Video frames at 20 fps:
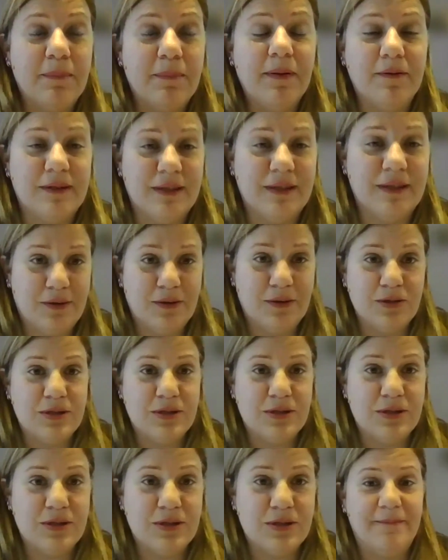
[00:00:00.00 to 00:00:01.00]
building those
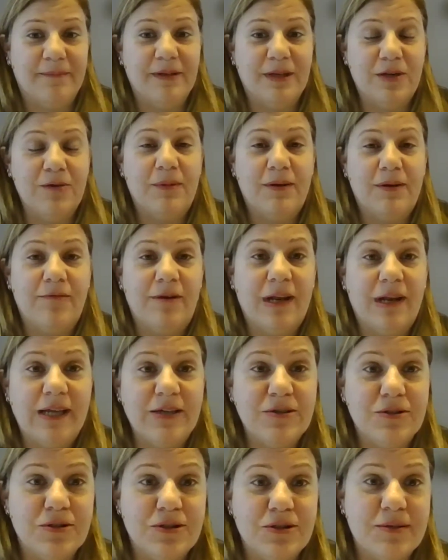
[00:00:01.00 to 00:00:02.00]
human
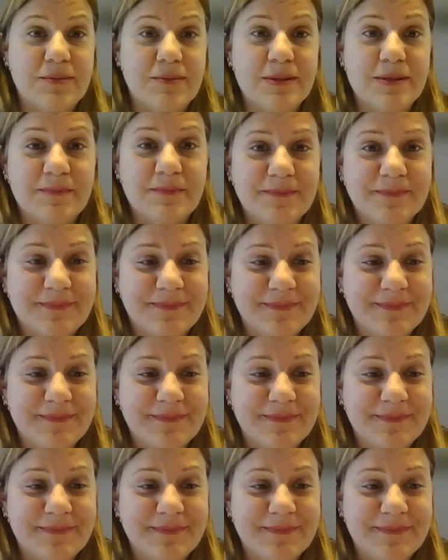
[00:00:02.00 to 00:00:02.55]
relationships.